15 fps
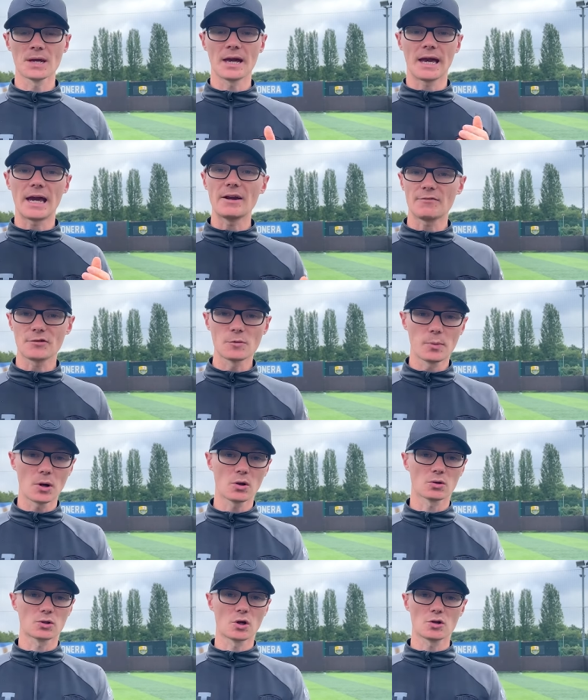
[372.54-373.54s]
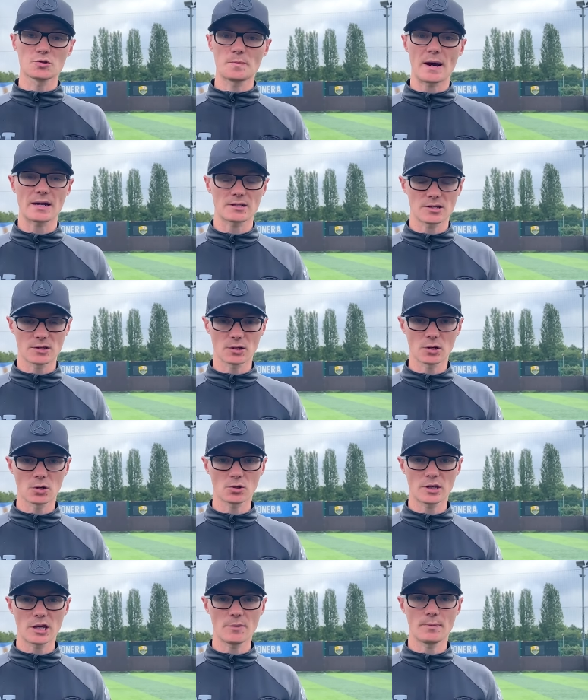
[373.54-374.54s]
If the ball goes back to the
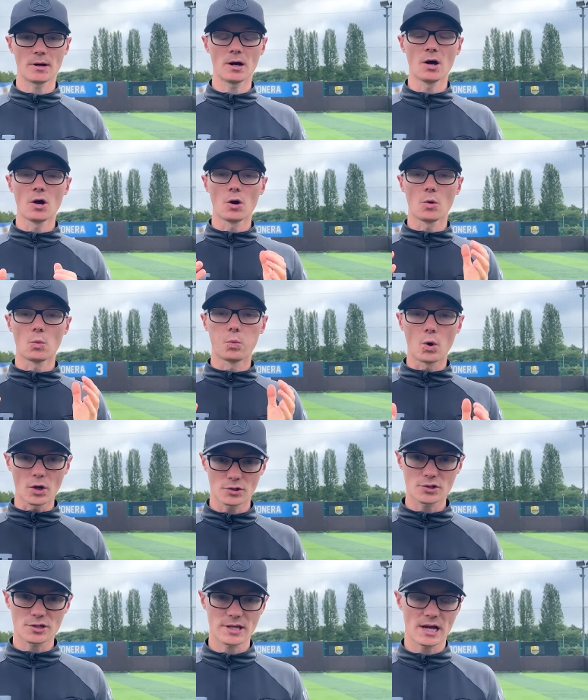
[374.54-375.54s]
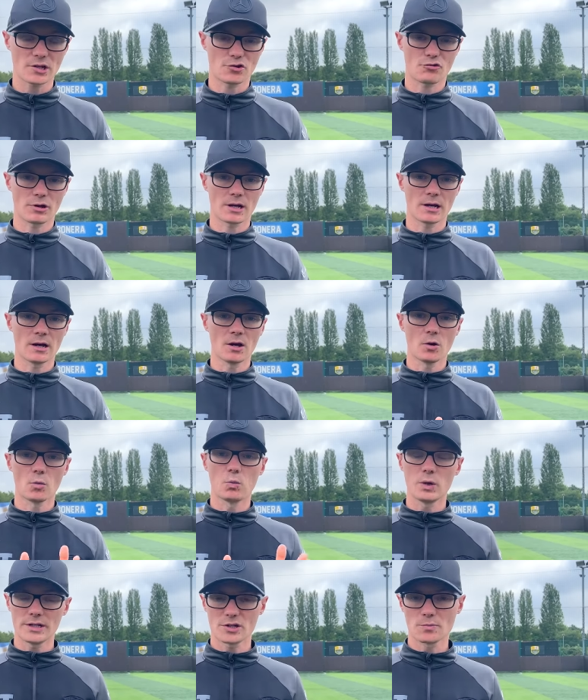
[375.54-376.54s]
goalkeeper, what does that trigger?
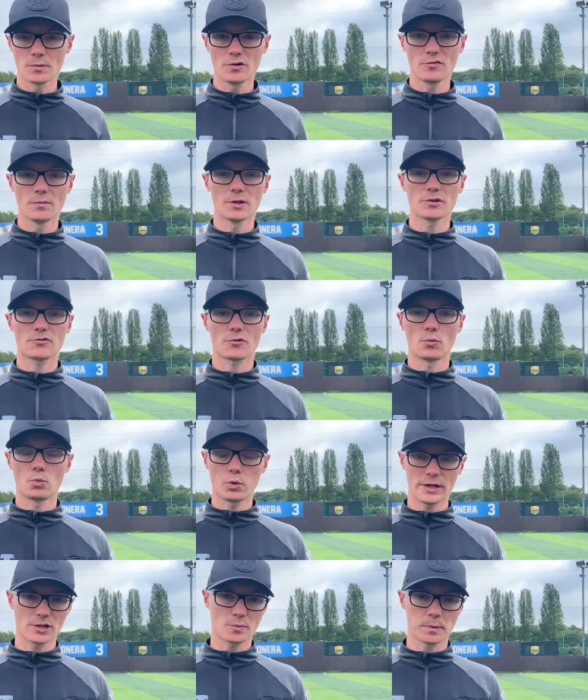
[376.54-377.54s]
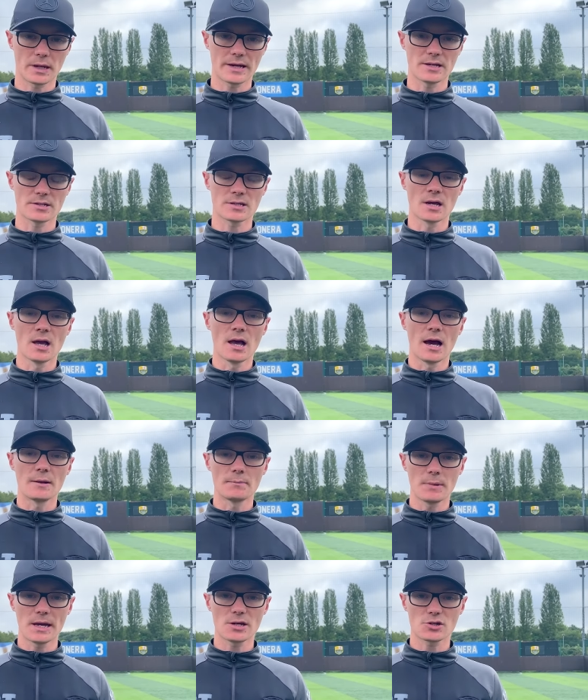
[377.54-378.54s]
Which movements from which players?
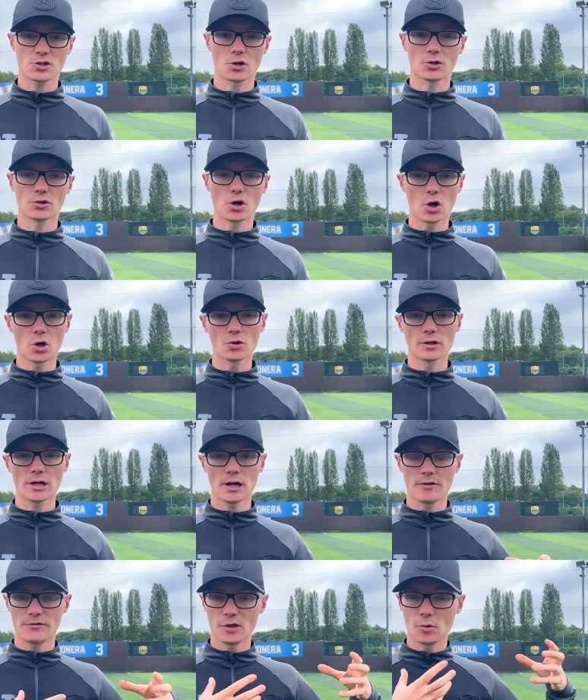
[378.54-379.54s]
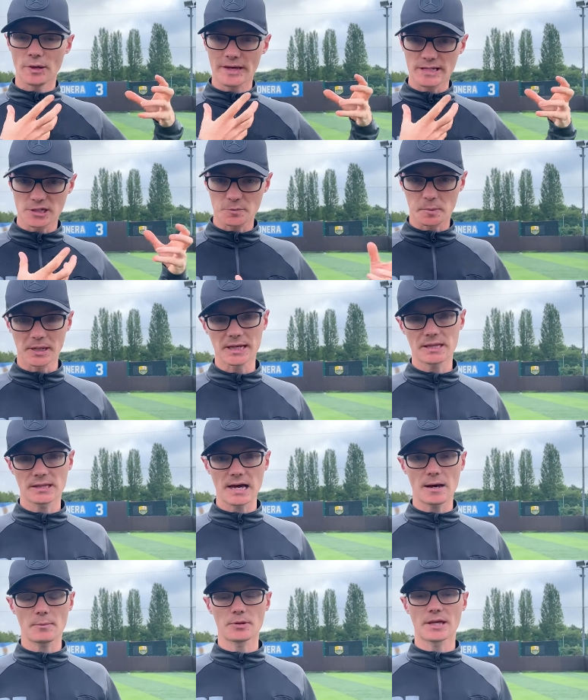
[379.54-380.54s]
And make sure not only have you explained
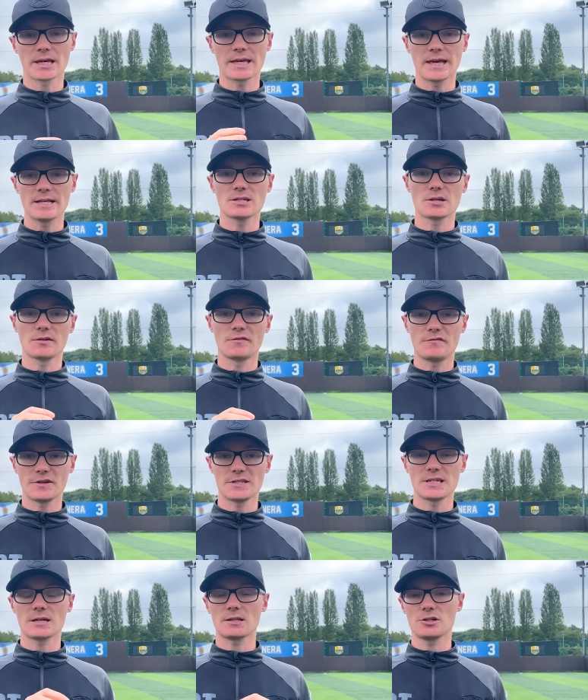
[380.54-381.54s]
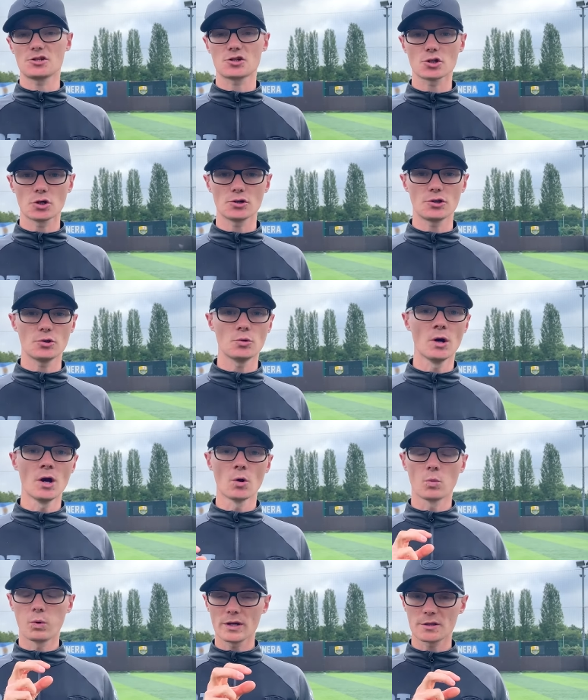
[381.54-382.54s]
that, but then kids can physically show you
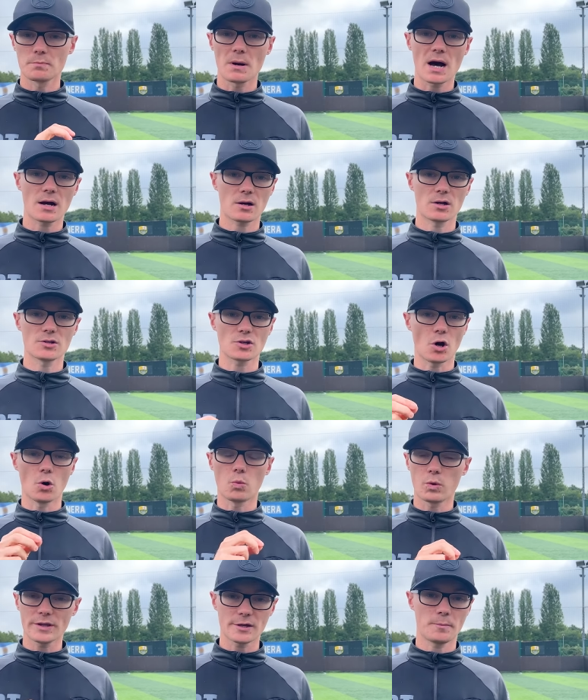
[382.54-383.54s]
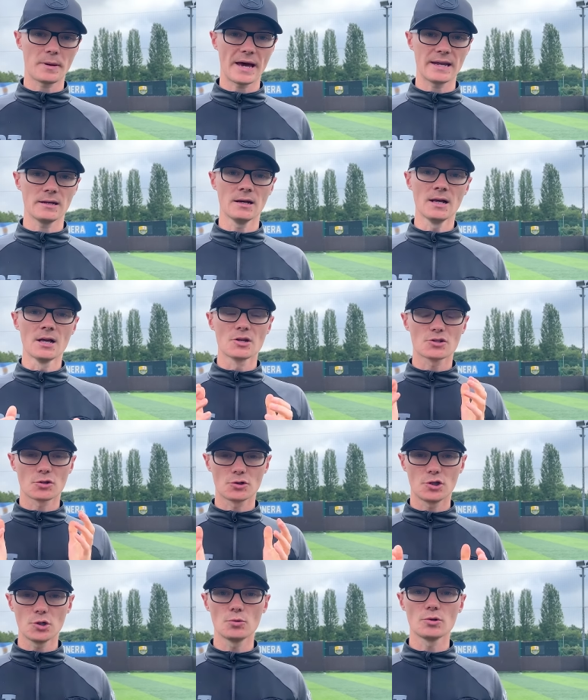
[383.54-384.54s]
with markers or with a pen so
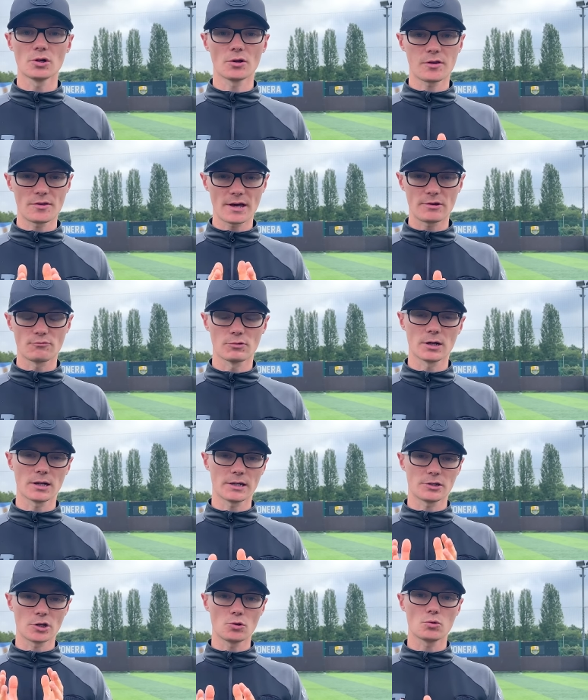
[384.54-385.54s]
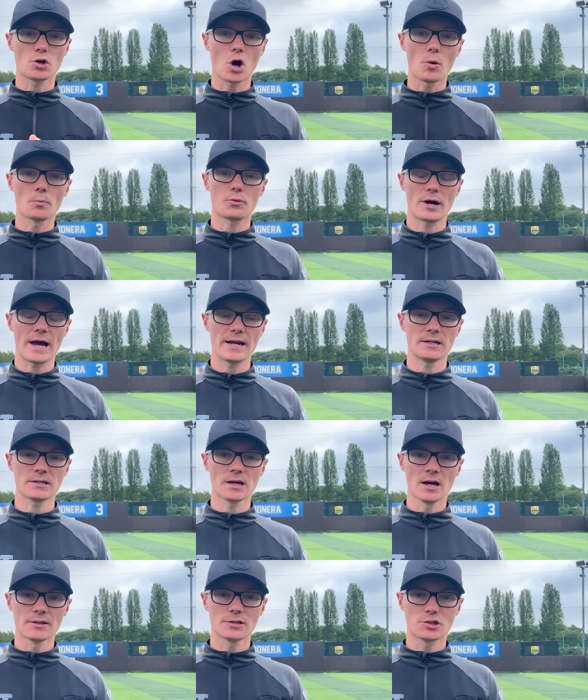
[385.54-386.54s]
you know that they really do comprehend
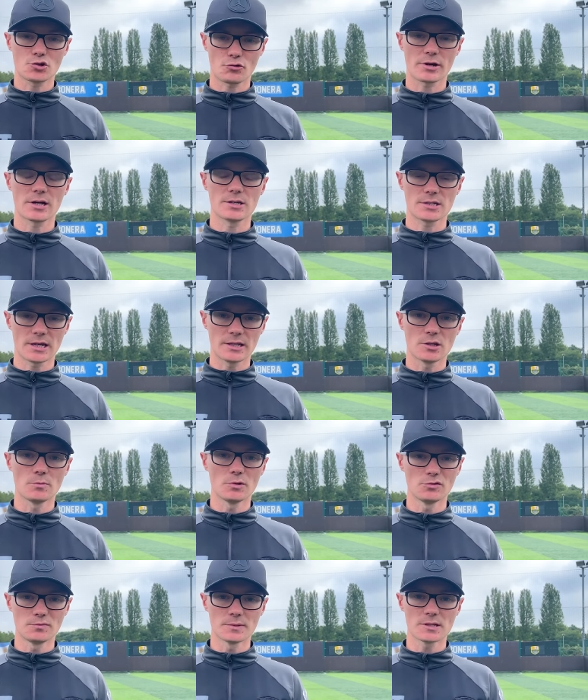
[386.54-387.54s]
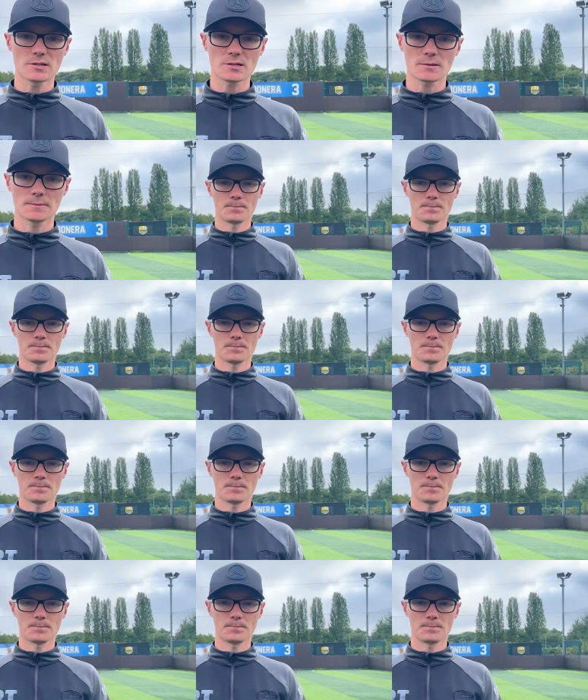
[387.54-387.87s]
the triggers and the movements.